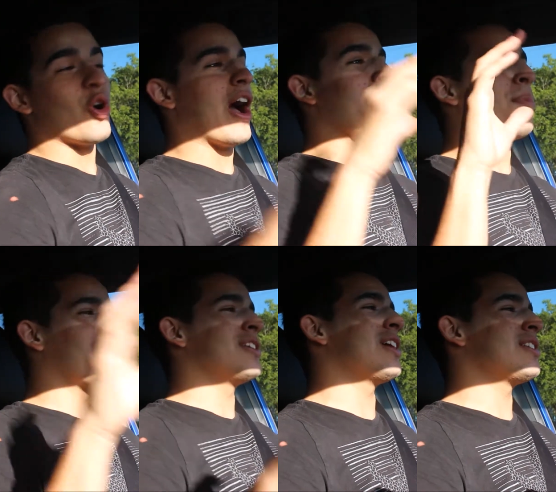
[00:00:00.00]
I
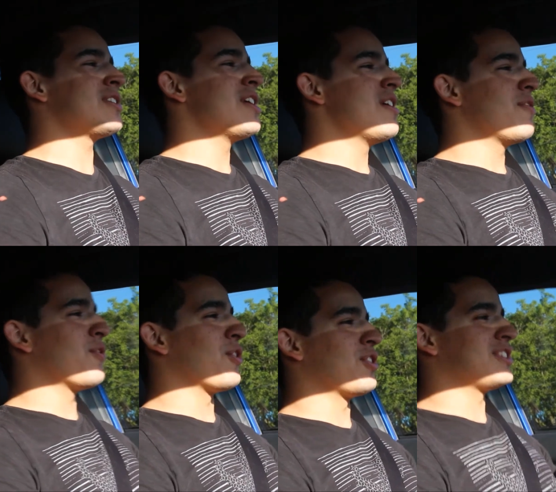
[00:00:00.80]
apologize
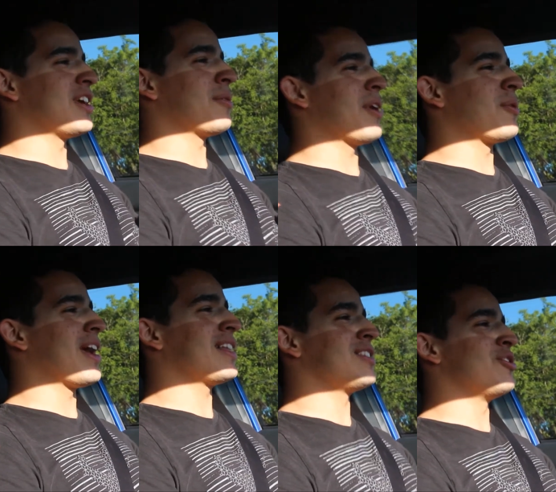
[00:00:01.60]
for the setup that we
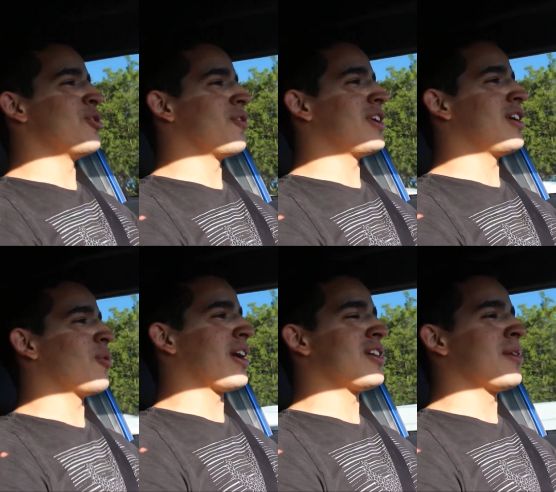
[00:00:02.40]
had to do over here,
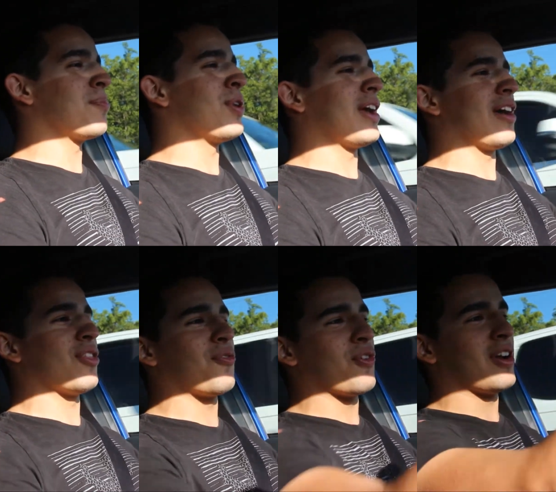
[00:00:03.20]
where I couldn't put it on the
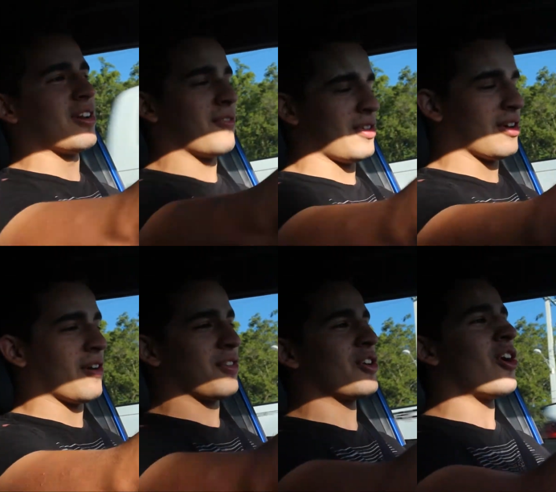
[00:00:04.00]
front of
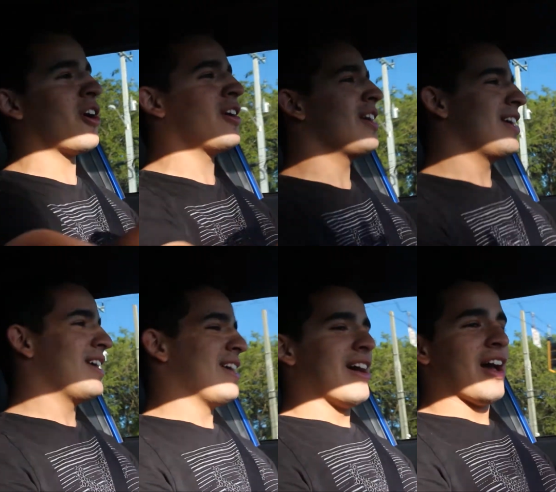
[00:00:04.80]
the car.
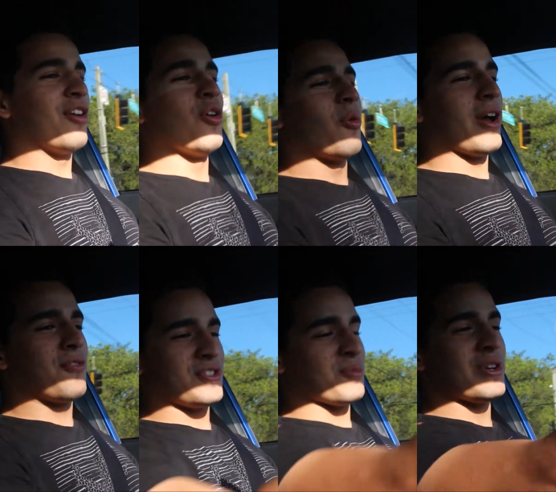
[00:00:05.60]
I don't know why, for
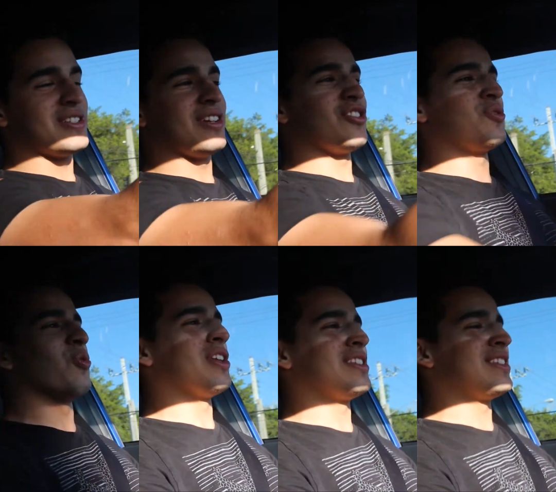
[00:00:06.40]
some reason it just
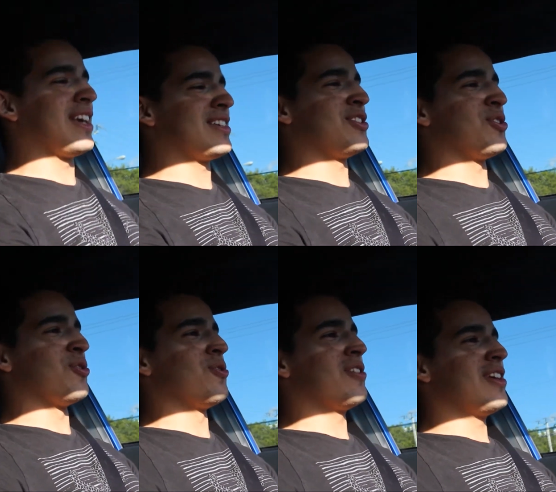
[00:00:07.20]
wouldn't stick
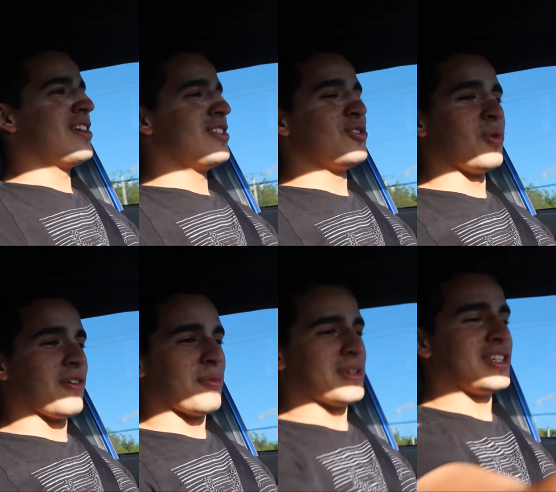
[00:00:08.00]
to
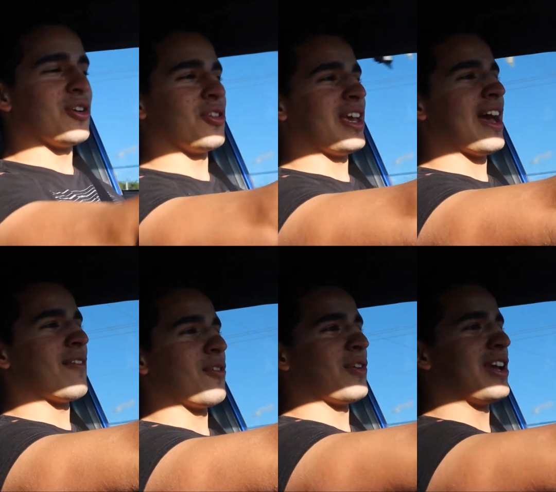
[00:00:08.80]
whatever material they have
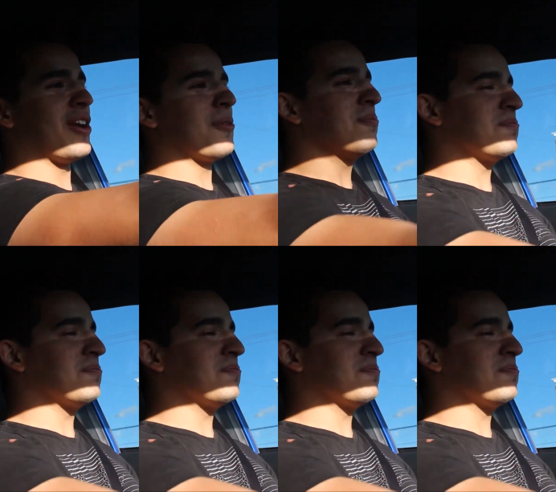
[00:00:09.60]
over here.